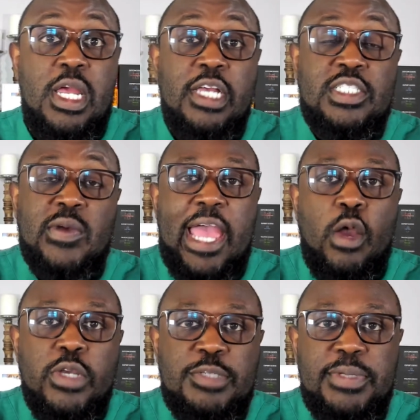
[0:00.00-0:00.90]
So I
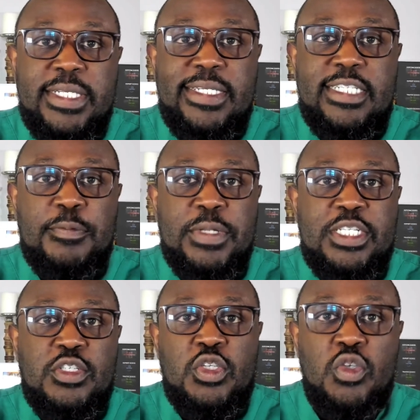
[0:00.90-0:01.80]
always split these up into
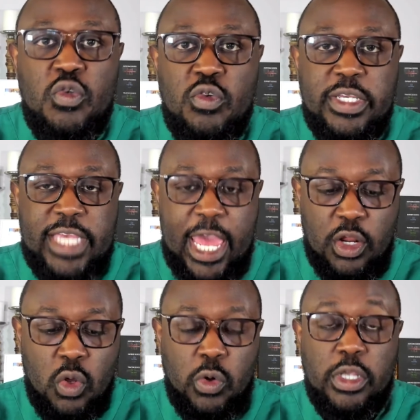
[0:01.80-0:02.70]
two
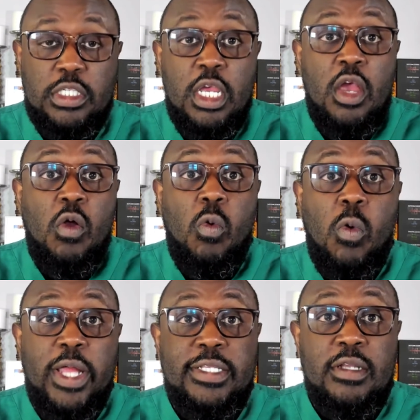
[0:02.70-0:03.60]
categories.
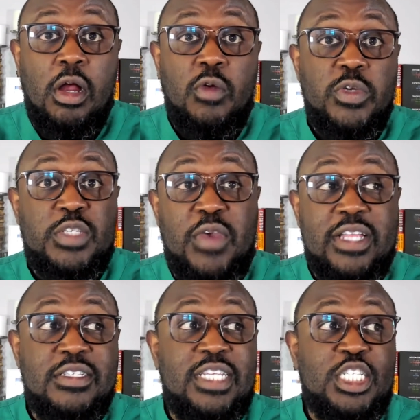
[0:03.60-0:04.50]
One are risk
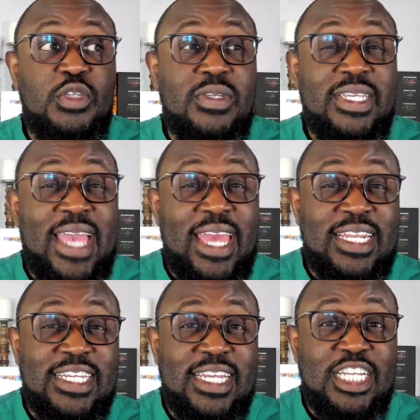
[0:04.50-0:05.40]
factors that you can kind
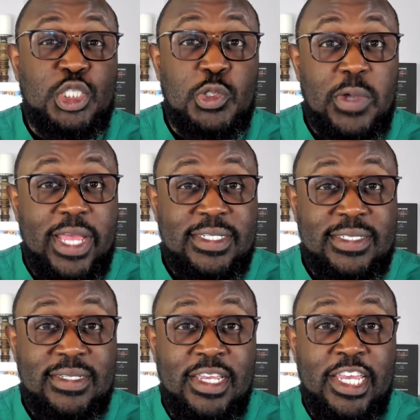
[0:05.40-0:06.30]
of
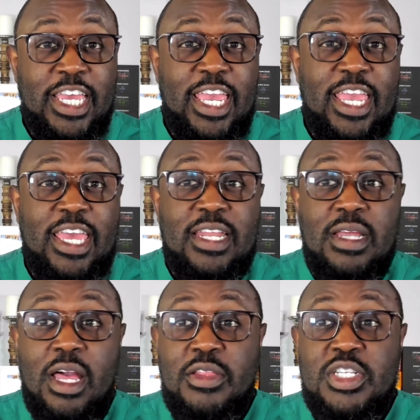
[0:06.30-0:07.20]
address, and
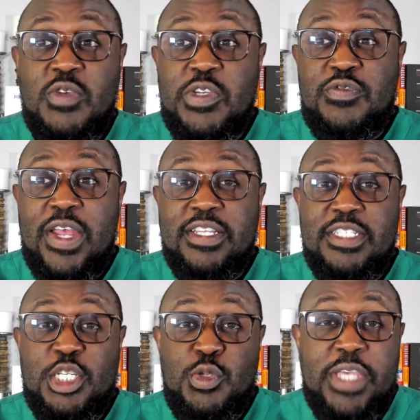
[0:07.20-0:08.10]
others are risk factors
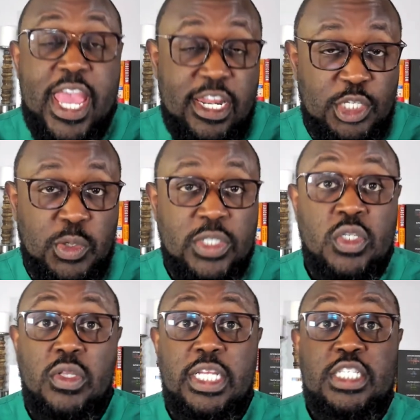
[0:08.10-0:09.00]
that you can address. So
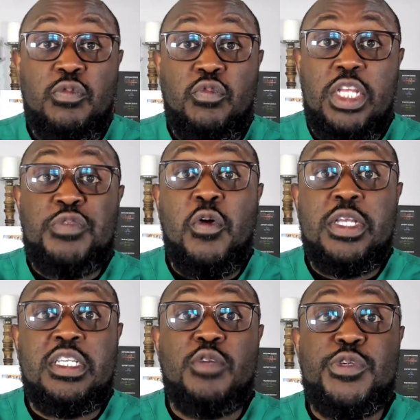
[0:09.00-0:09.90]
let's focus
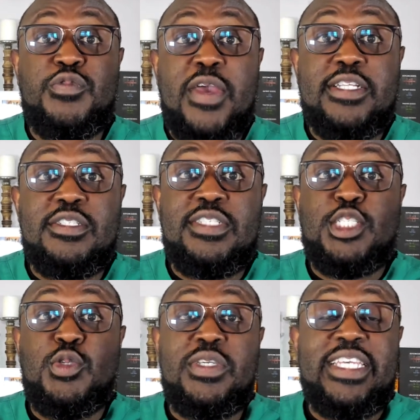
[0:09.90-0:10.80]
on risk factors that
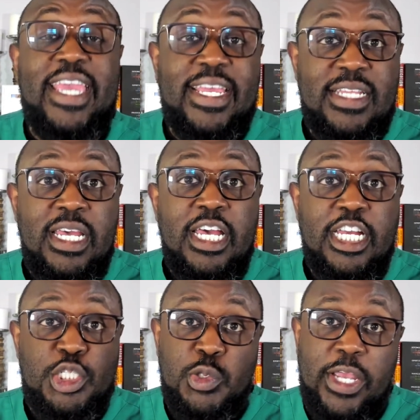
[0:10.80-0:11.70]
you can't
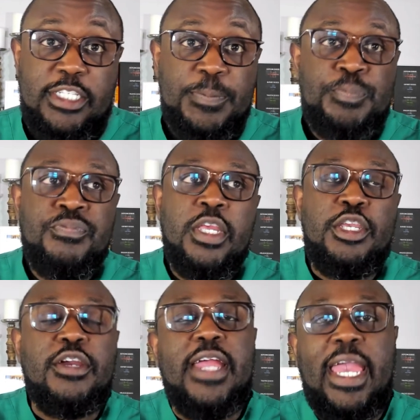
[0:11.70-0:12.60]
address.
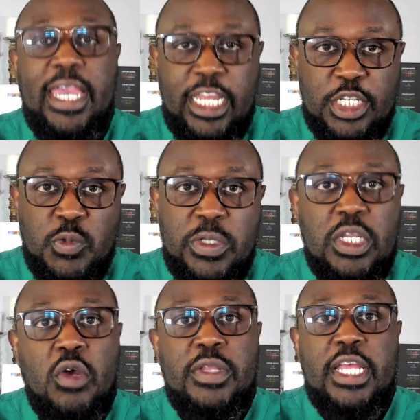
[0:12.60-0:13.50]
Your age. We
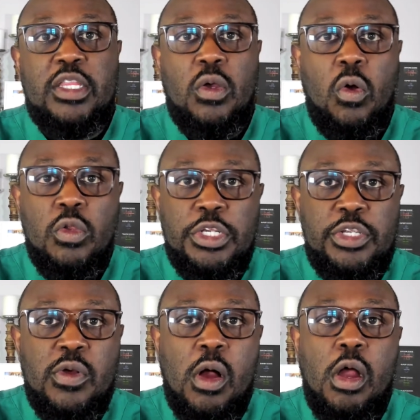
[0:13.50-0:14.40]
know that the older
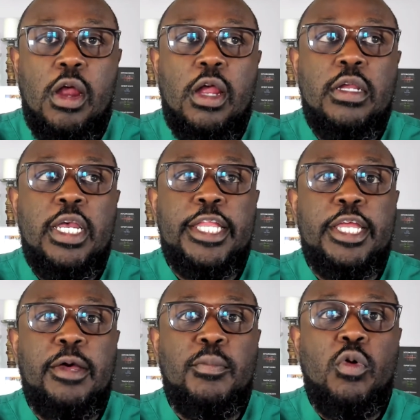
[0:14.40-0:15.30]
you are,
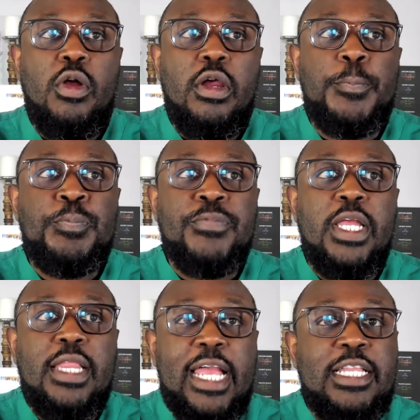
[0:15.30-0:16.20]
the more
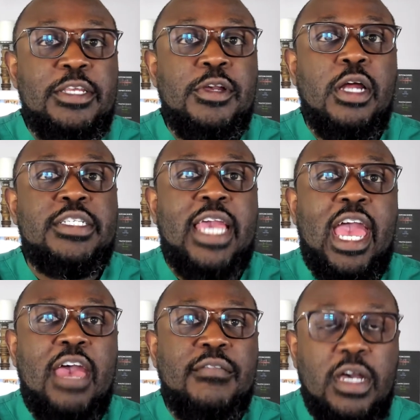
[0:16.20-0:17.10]
likely you are to
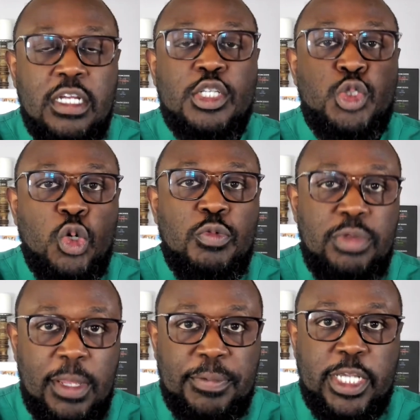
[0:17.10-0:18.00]
have uncontrolled
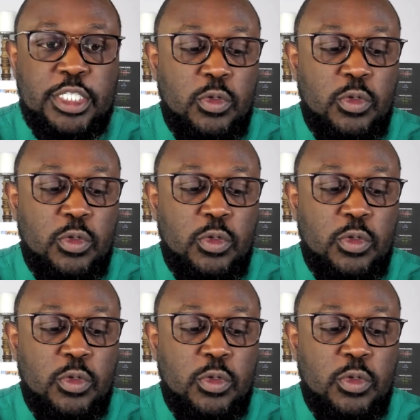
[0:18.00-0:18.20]
blood pressure.